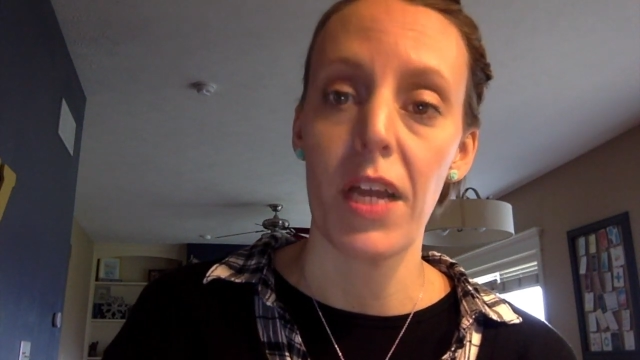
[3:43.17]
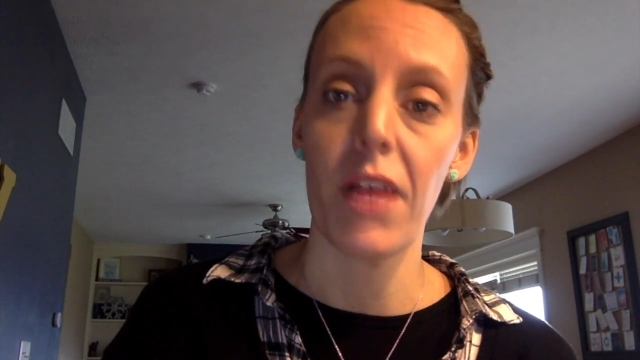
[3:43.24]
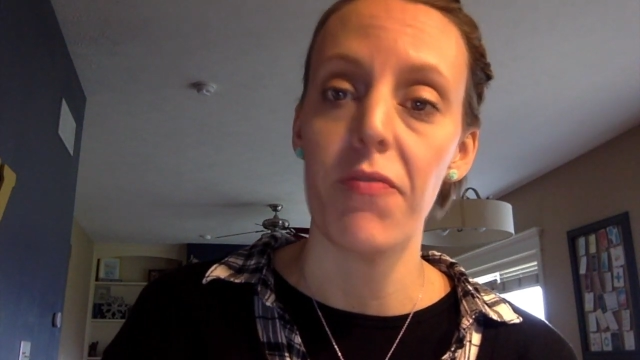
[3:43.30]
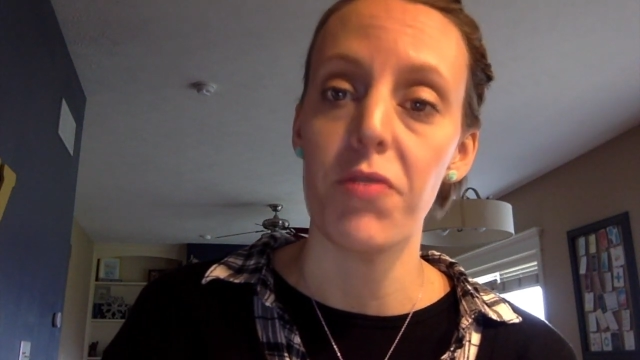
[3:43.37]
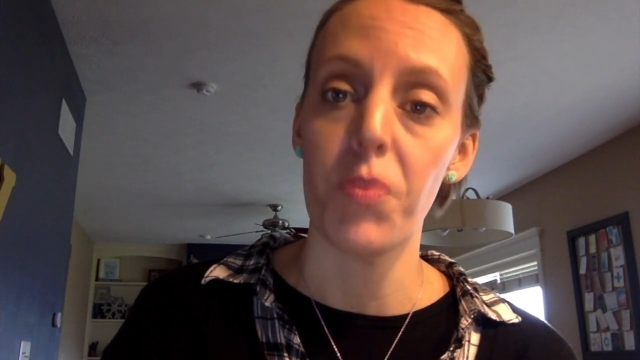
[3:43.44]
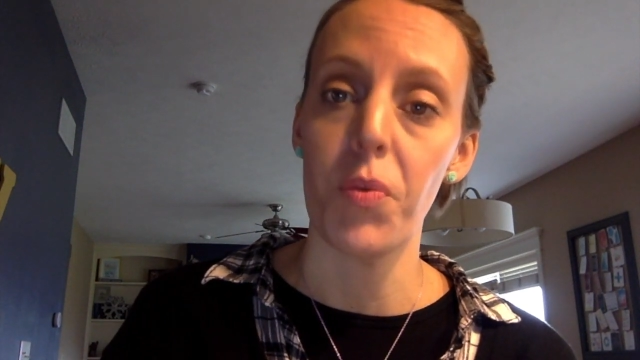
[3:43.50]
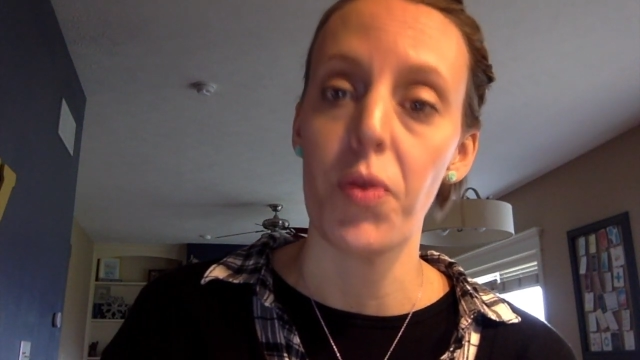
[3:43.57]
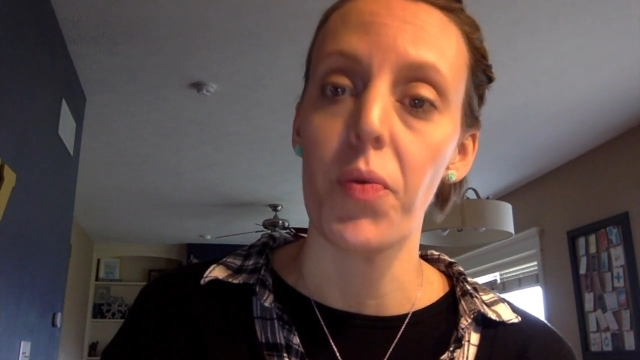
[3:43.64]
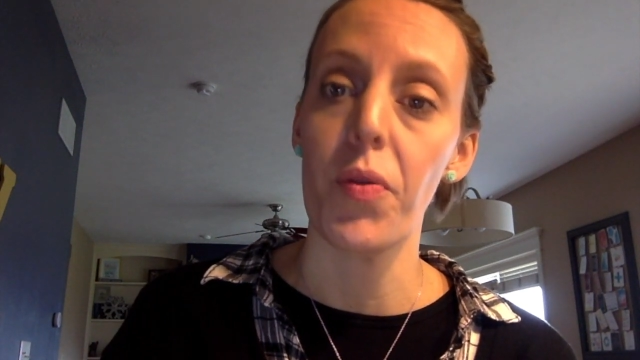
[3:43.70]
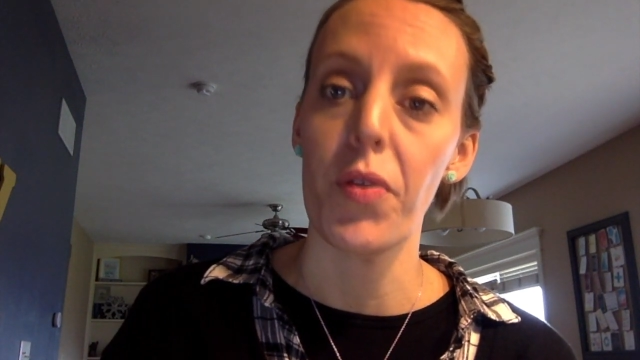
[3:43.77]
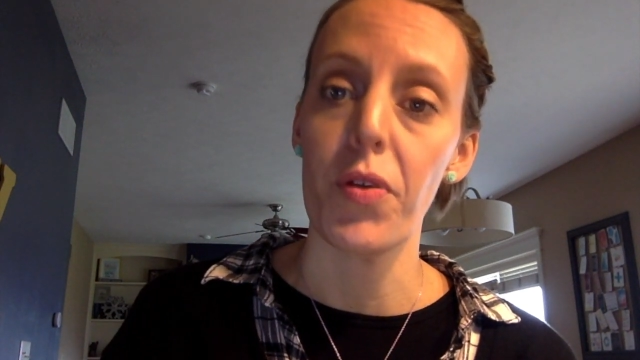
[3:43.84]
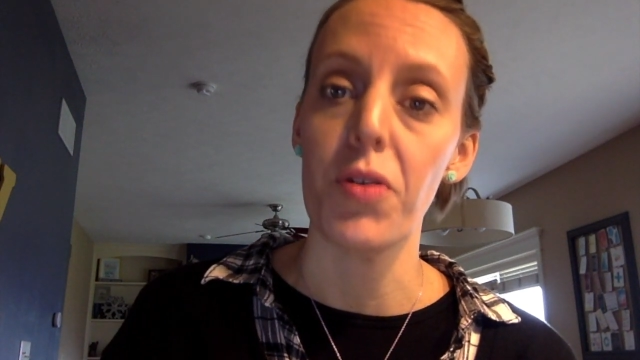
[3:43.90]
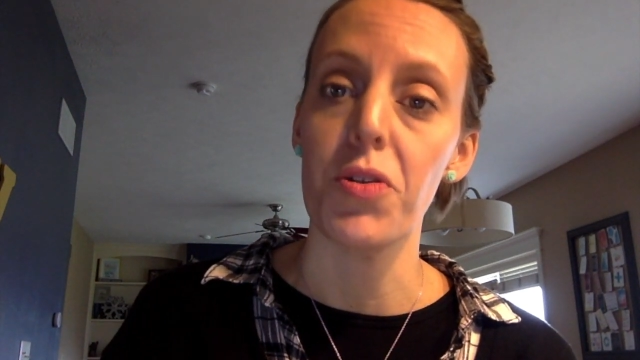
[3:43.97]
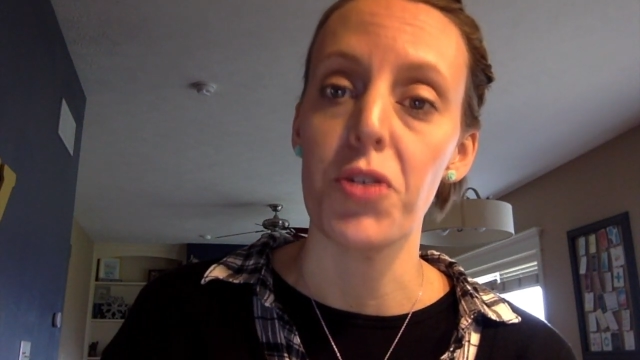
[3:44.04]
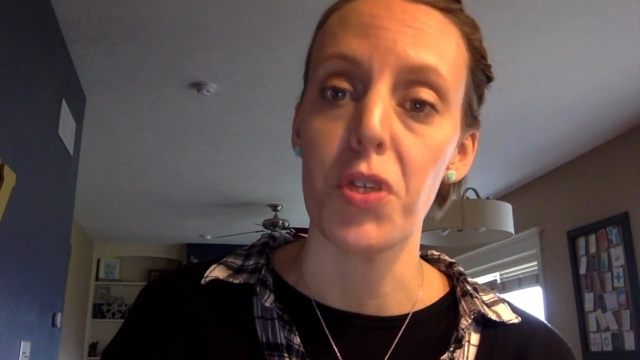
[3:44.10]
have to work with
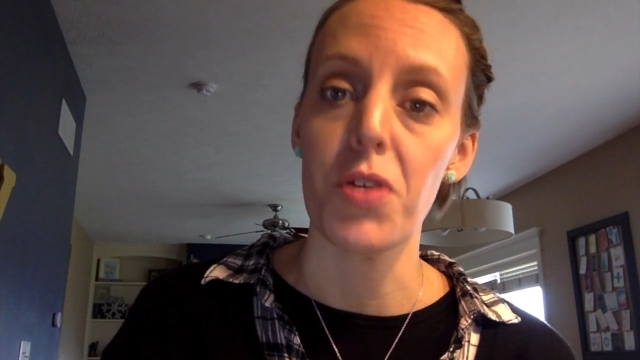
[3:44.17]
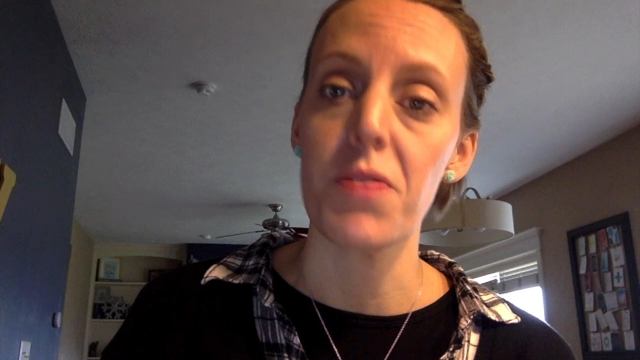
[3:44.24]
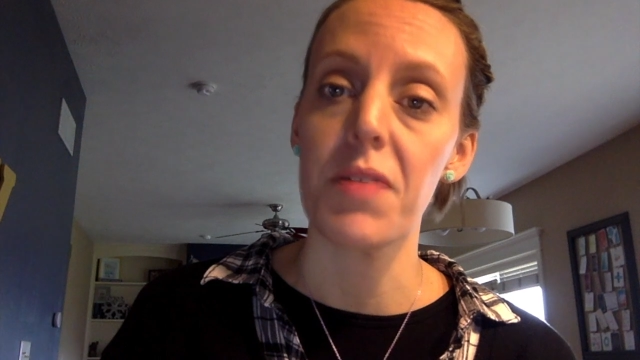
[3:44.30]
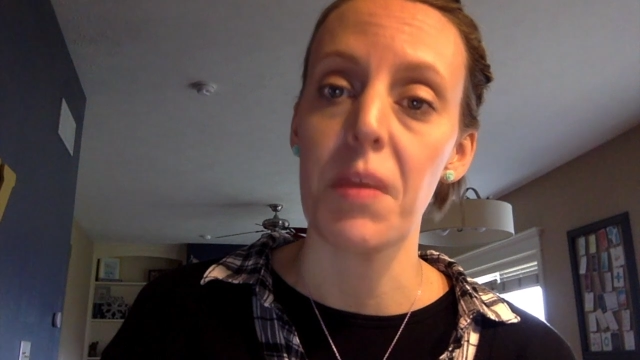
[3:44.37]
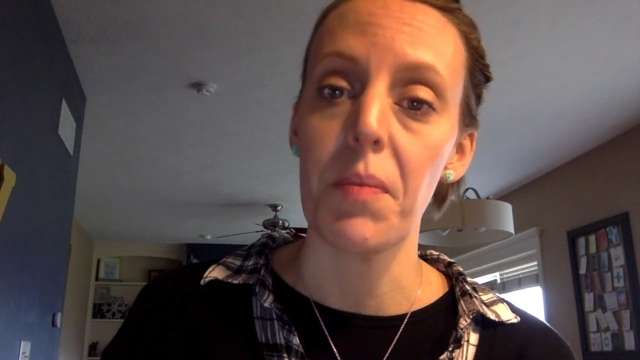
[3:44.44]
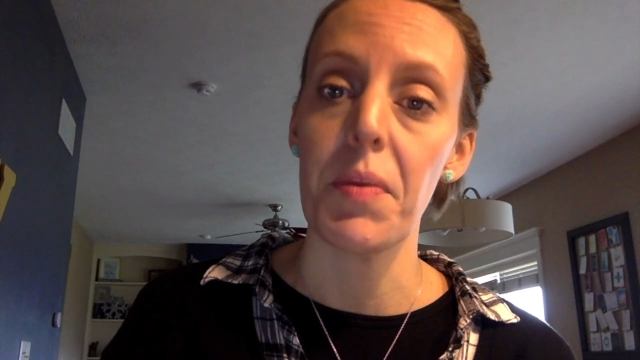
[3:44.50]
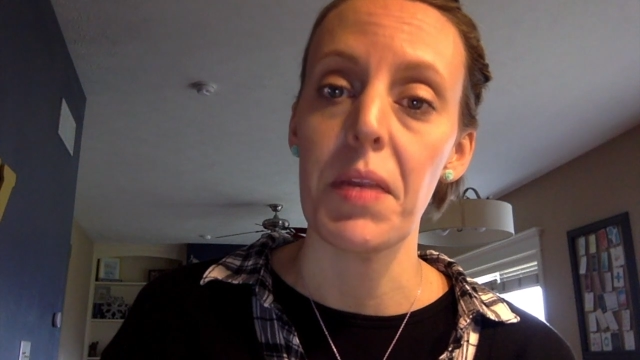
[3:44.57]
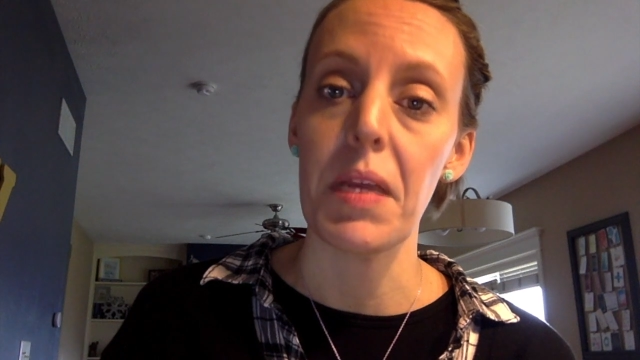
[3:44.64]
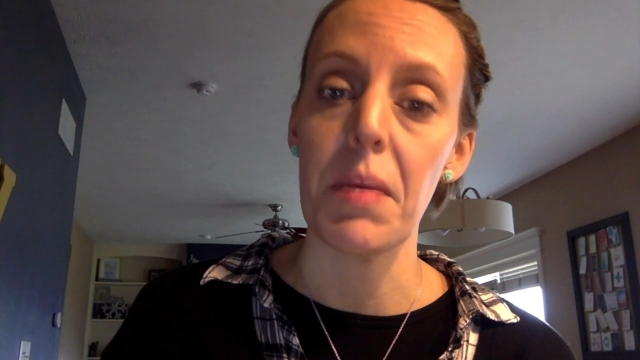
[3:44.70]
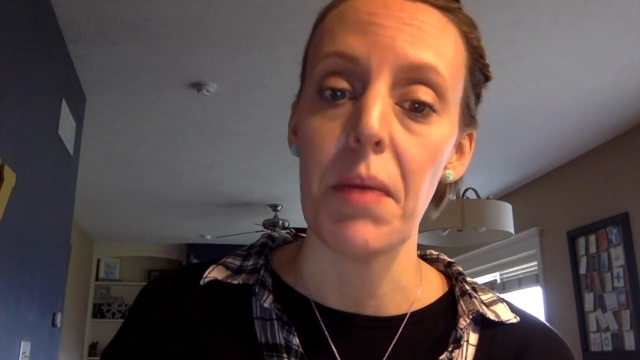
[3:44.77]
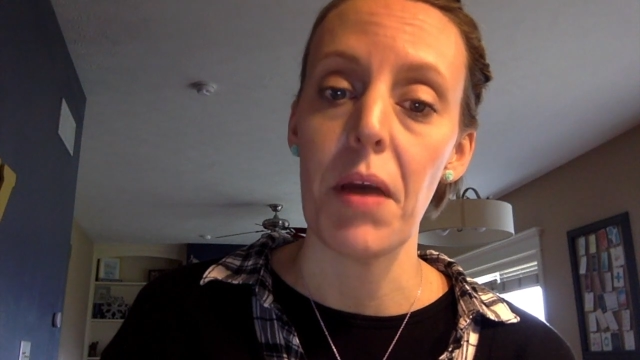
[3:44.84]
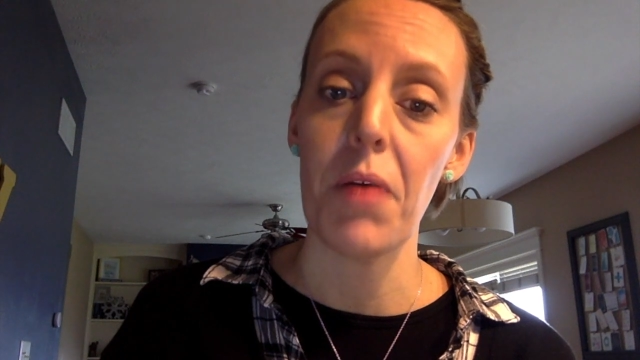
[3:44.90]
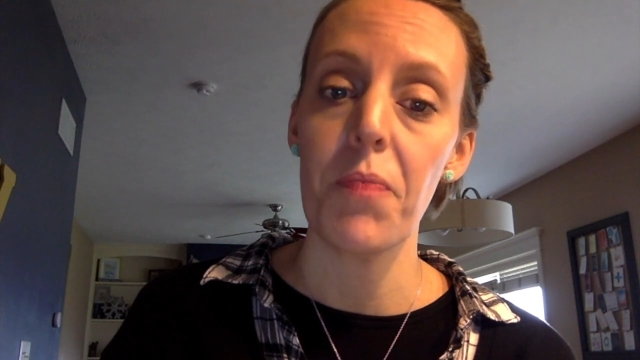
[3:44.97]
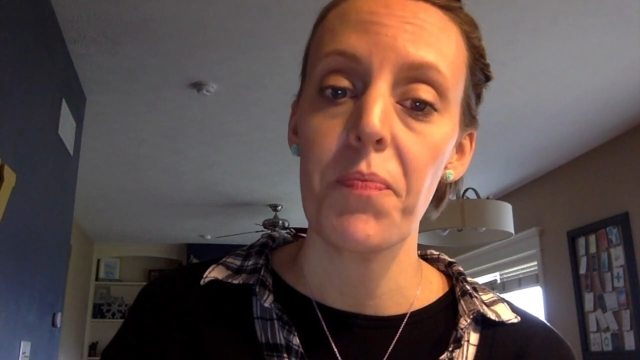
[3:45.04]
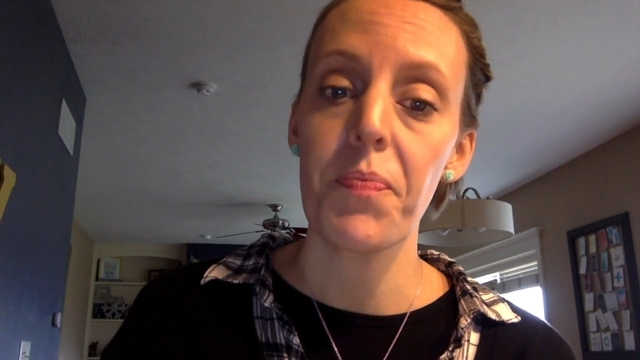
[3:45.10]
your insurance company
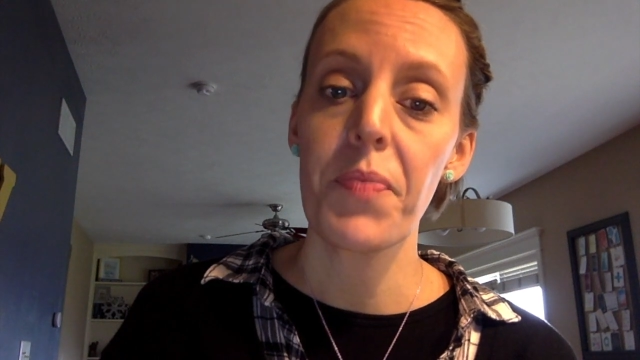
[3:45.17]
about.